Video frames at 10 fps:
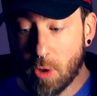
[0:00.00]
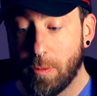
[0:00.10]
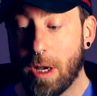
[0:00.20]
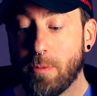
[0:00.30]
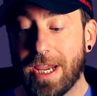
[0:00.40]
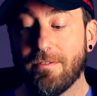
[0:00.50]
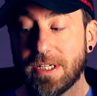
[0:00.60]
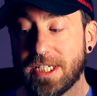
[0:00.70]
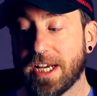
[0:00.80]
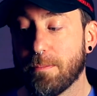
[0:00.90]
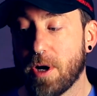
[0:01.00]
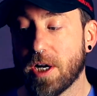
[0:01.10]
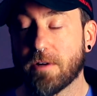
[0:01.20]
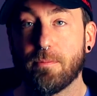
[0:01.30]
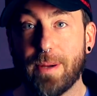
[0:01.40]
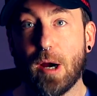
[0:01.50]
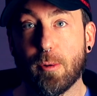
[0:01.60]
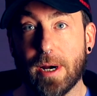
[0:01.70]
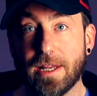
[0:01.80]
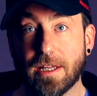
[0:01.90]
Well, we have a second product from
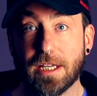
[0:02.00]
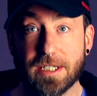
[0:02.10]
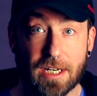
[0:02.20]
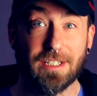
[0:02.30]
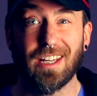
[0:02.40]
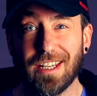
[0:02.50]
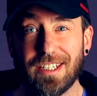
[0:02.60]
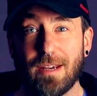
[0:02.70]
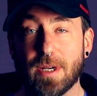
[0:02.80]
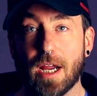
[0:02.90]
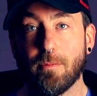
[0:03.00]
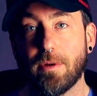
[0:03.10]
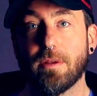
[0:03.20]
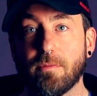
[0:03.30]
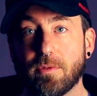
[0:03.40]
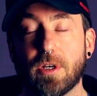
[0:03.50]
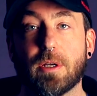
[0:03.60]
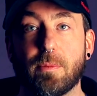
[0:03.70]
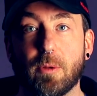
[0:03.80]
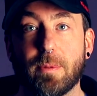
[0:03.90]
PowerA that they sent us at the same time. We took
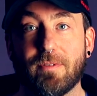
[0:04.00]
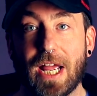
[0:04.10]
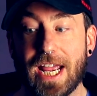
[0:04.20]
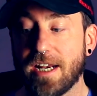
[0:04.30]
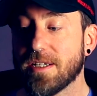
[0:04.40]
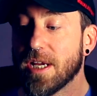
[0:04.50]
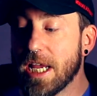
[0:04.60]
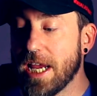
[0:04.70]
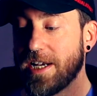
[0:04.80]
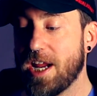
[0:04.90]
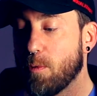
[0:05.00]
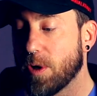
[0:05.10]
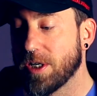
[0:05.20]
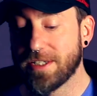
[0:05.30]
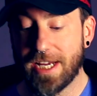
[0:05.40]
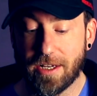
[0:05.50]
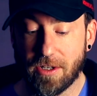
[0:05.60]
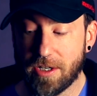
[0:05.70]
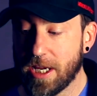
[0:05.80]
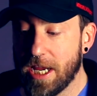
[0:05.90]
a little bit of a hiatus, and now we're going to take a
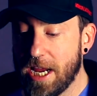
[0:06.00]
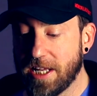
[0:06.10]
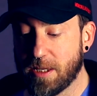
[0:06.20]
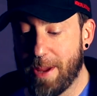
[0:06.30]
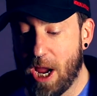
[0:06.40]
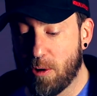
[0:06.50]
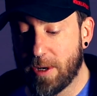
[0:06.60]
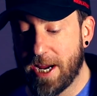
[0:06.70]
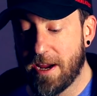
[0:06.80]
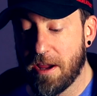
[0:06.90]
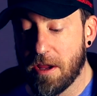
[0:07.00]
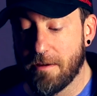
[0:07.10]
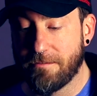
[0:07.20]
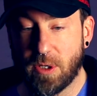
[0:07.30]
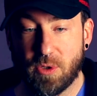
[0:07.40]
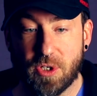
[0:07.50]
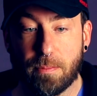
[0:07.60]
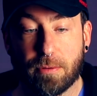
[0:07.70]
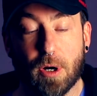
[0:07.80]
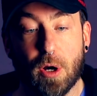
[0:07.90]
look at the PowerA Fusion
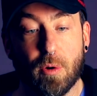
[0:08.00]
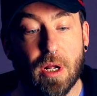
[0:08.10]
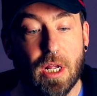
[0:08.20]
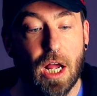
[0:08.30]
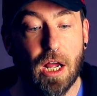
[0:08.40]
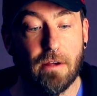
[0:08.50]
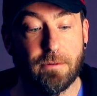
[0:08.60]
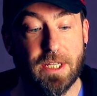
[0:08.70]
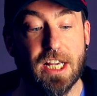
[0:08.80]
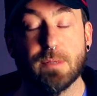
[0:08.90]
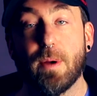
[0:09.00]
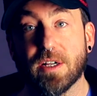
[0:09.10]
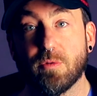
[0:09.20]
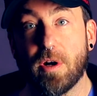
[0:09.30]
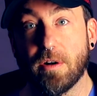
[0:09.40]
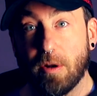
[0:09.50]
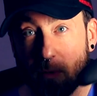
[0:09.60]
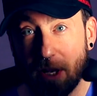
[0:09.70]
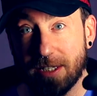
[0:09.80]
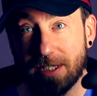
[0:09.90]
Pro for the Xbox One.
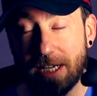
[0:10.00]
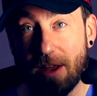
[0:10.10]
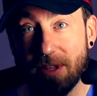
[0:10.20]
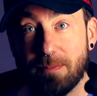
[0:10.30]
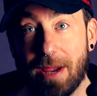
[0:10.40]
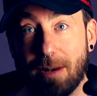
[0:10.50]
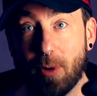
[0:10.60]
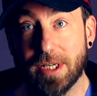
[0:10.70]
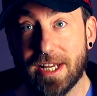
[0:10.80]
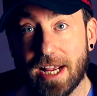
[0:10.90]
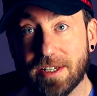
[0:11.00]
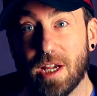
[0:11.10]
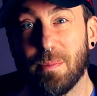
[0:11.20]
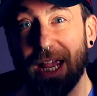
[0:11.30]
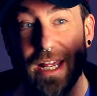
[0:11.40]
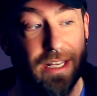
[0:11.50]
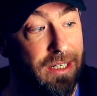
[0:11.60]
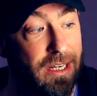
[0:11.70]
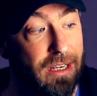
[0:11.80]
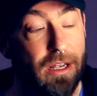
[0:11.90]
And let's see how this bad boy stacks up as
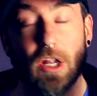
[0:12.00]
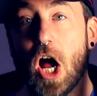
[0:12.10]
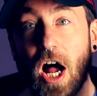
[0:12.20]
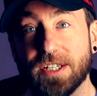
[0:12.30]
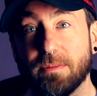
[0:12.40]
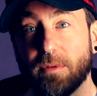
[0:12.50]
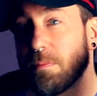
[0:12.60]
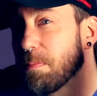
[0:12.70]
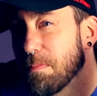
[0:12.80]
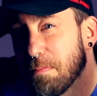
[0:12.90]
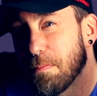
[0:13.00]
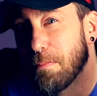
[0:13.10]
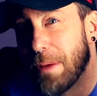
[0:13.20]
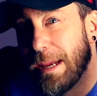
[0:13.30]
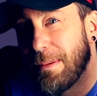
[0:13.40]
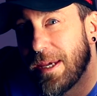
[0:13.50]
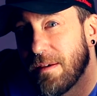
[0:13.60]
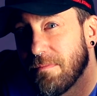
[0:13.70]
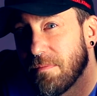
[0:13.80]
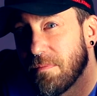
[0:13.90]
an awesome, maybe,